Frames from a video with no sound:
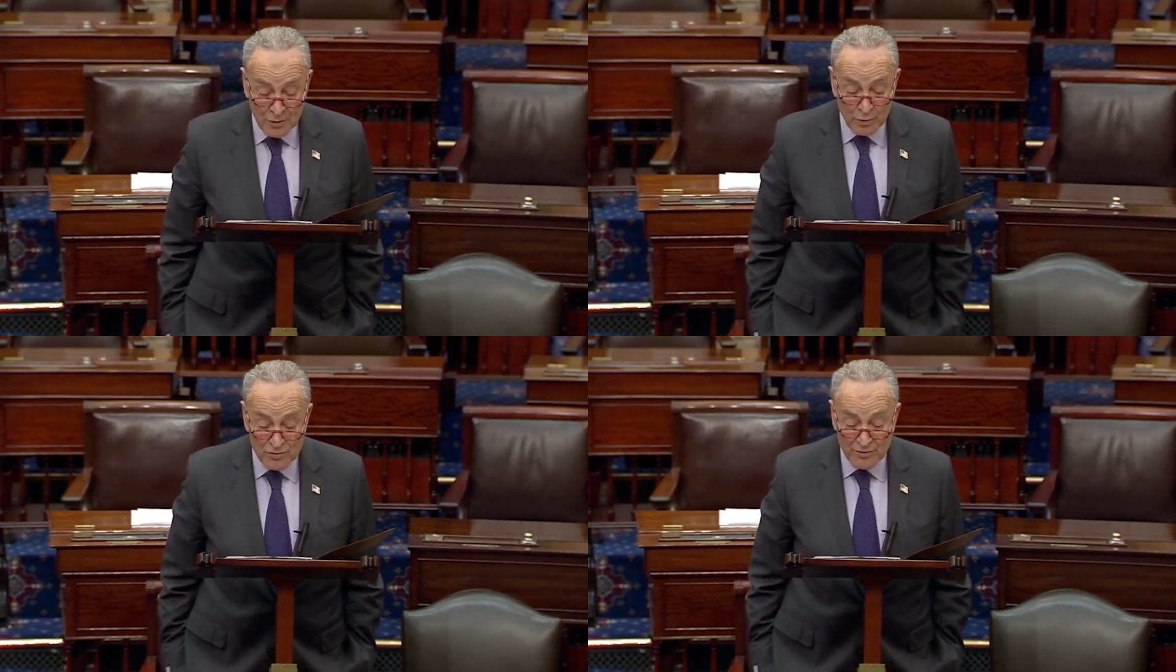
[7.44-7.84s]

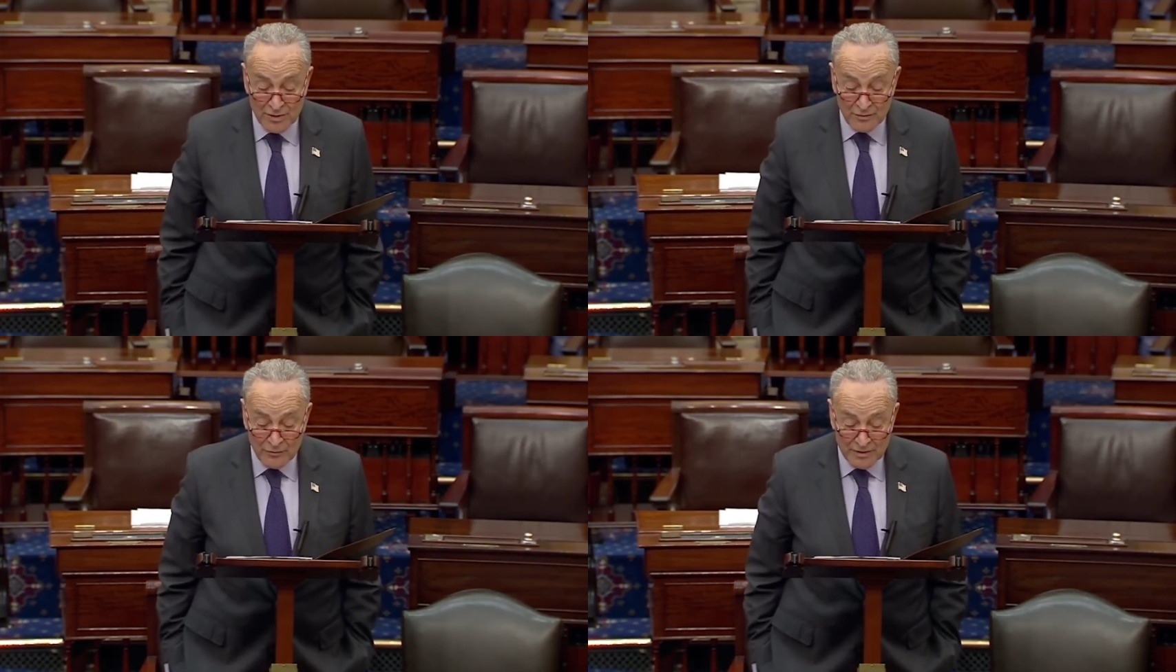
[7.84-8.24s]
who is
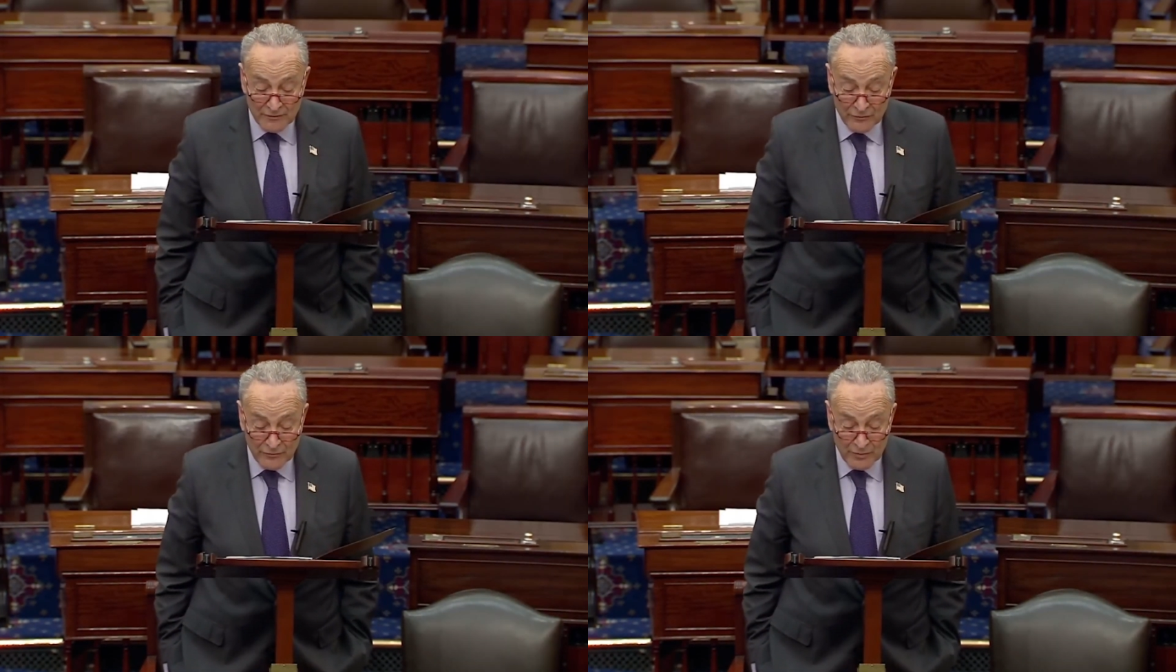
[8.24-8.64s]

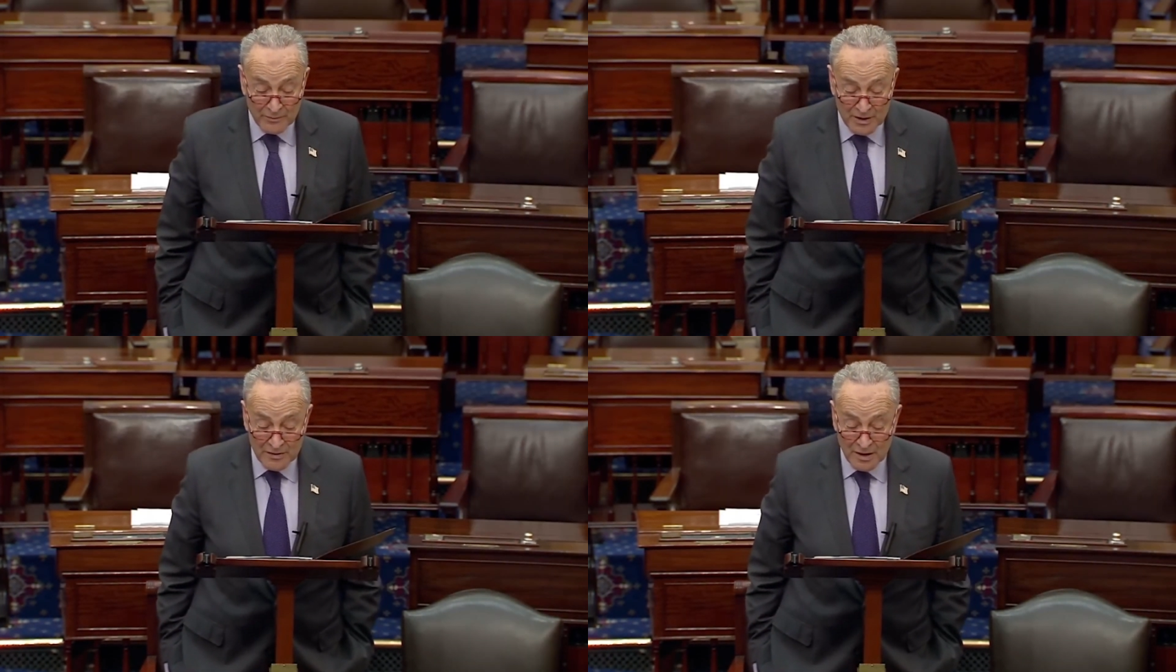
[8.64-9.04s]
recovering
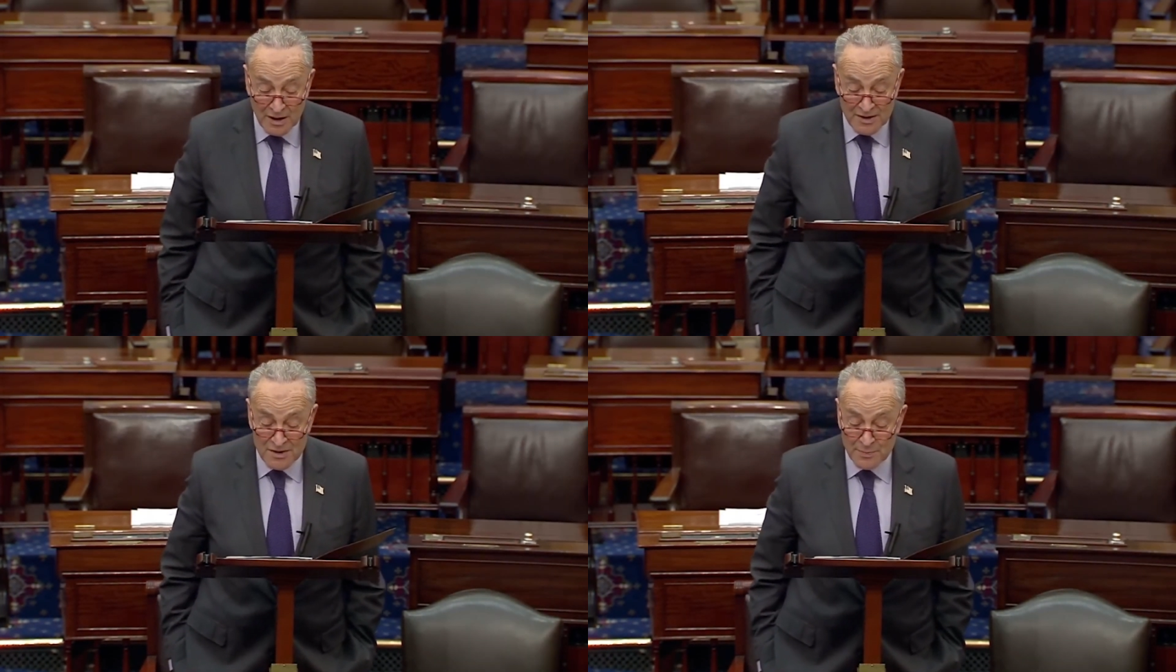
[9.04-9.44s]
from in the
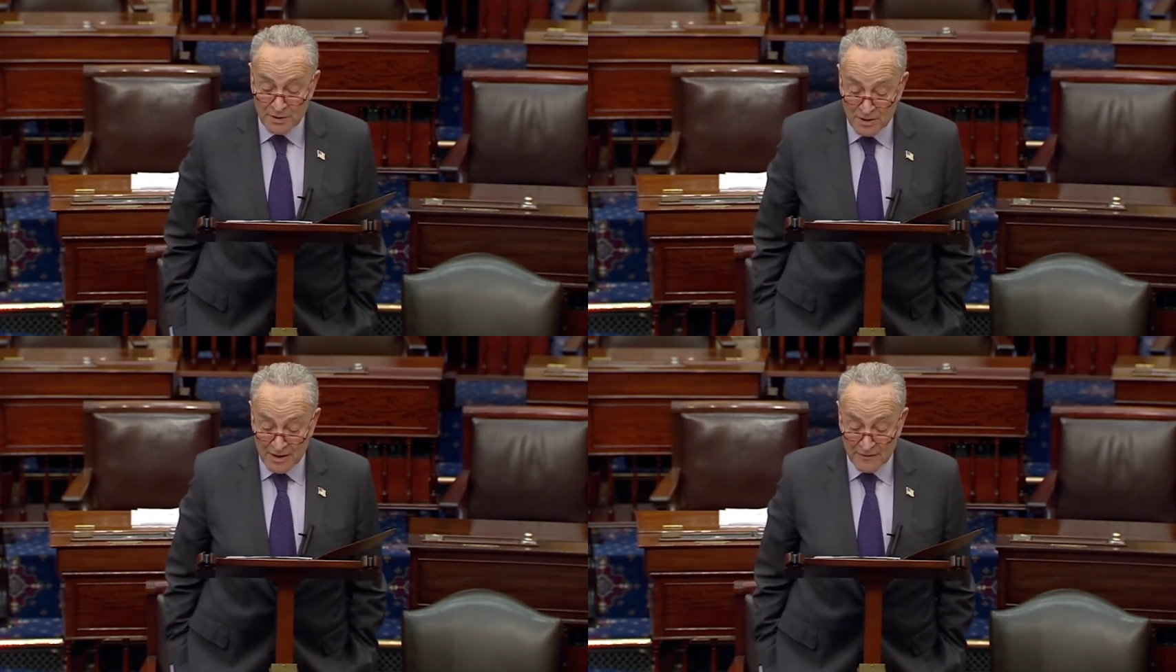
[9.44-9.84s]

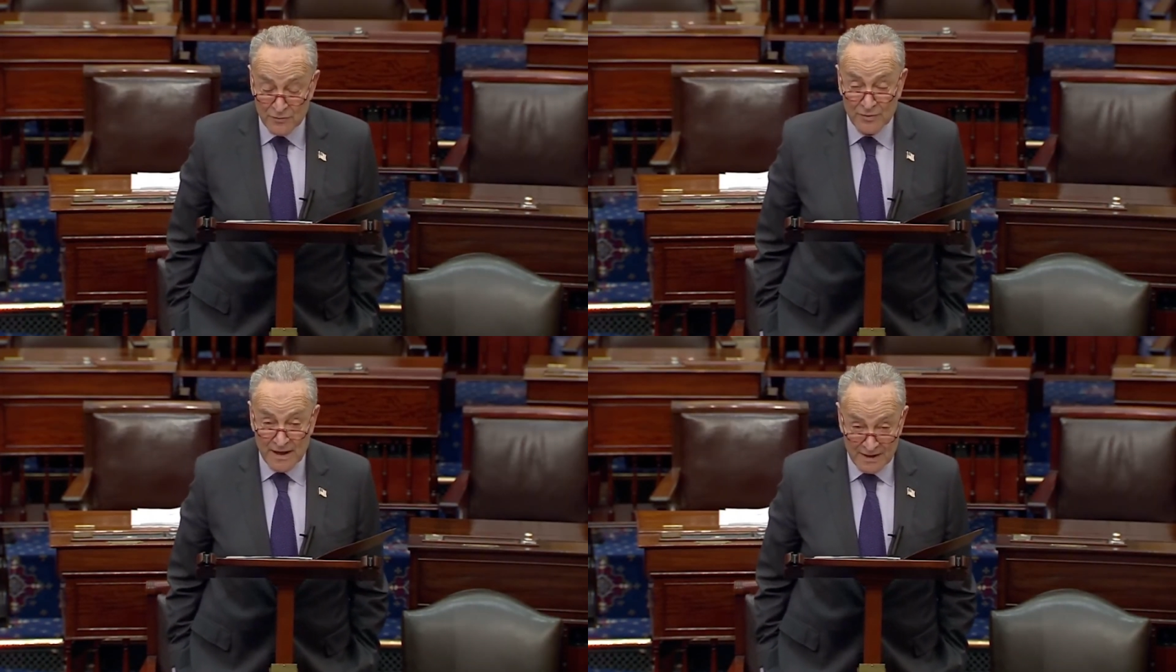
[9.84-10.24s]
hospital
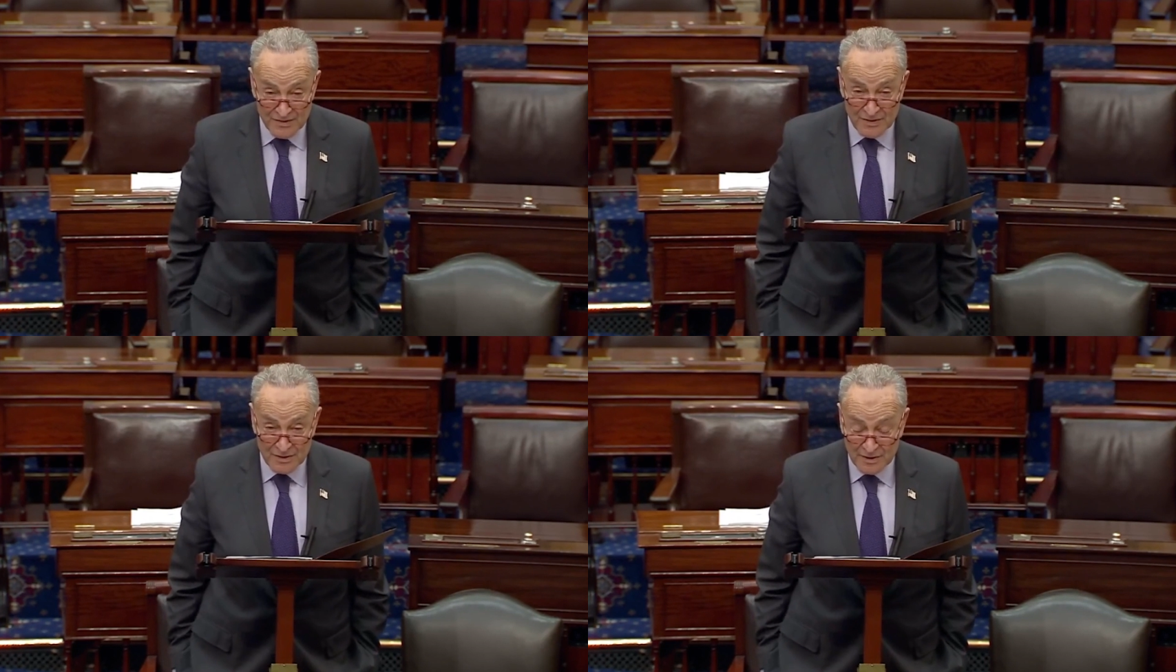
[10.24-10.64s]
after an
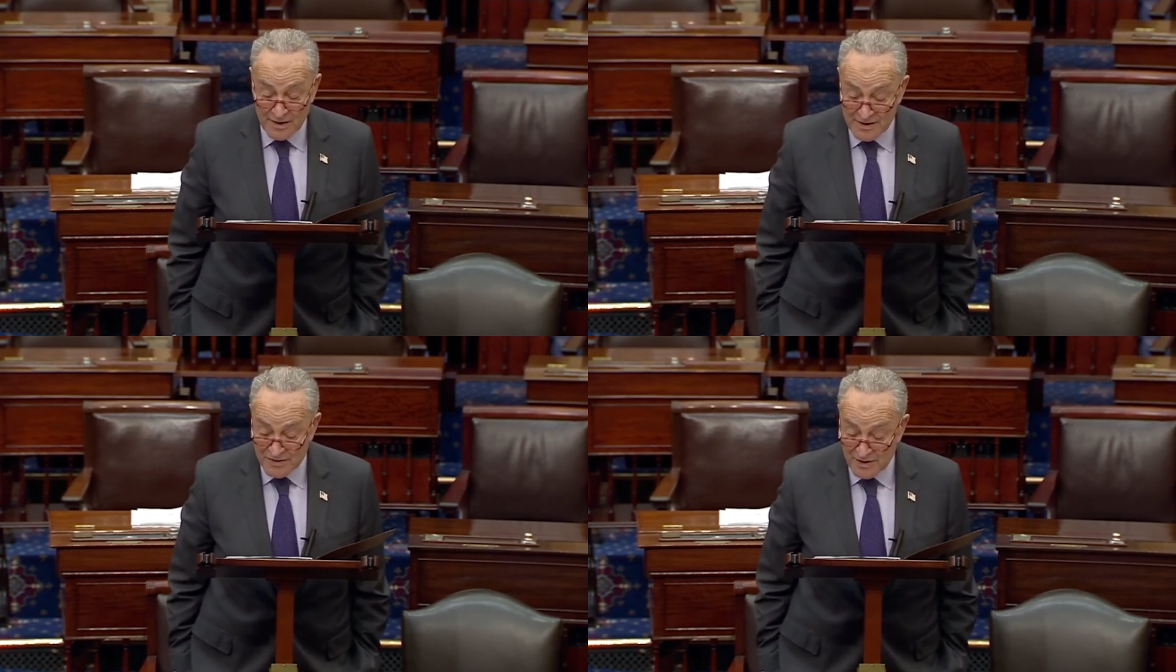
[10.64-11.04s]
accident
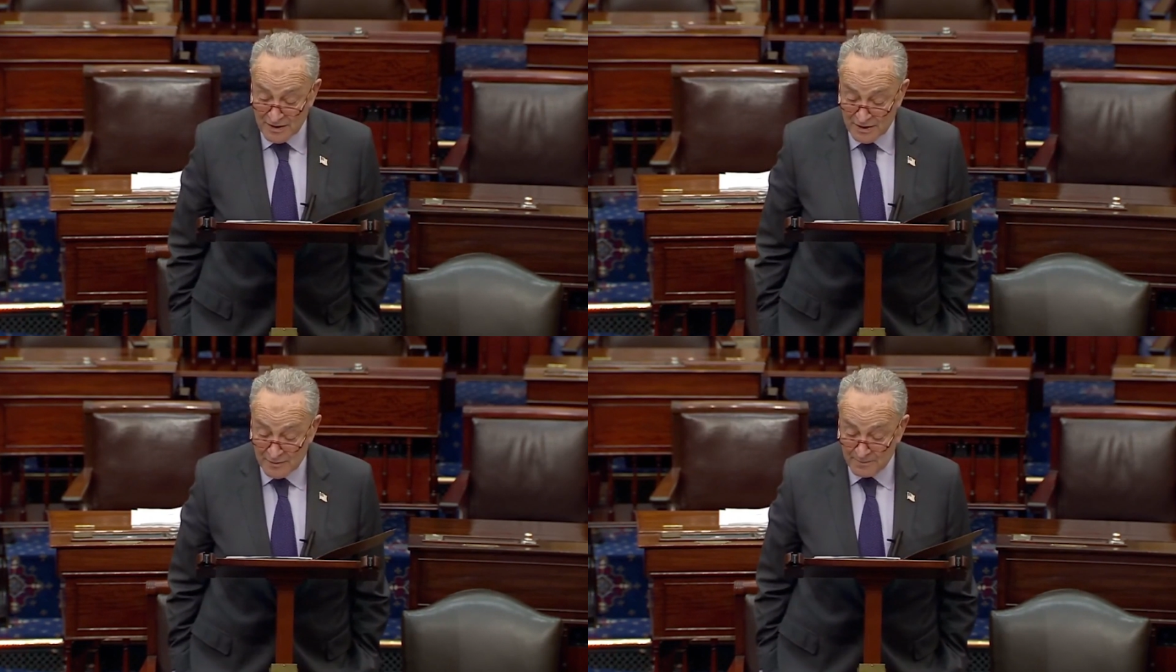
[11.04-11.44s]
last
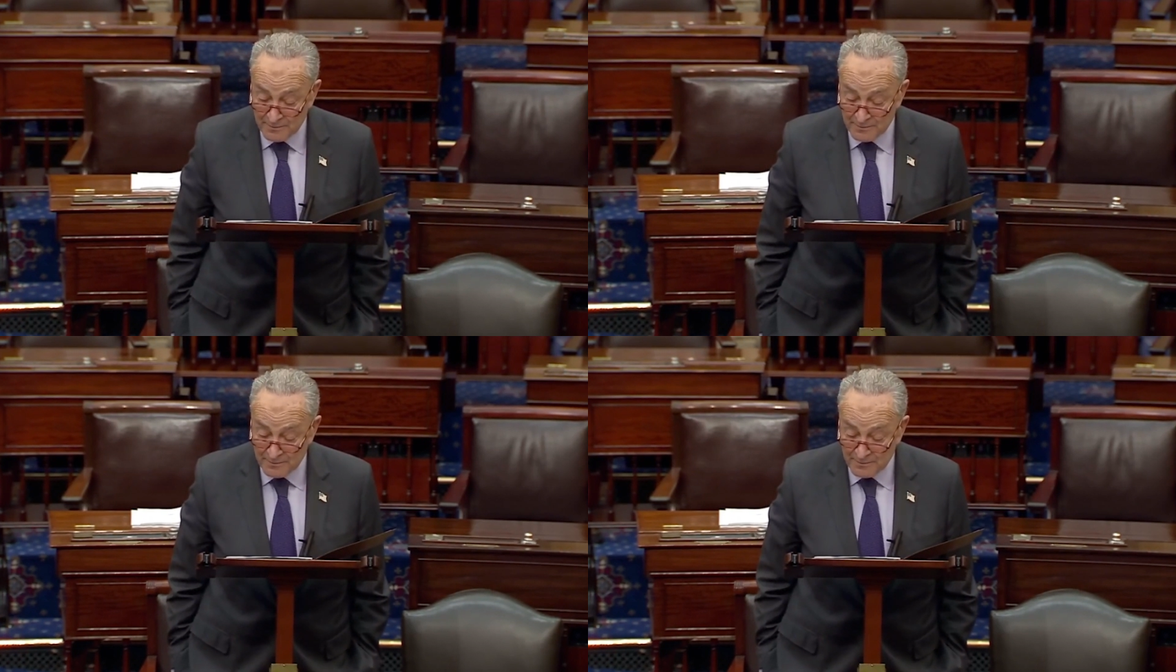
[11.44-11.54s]
night.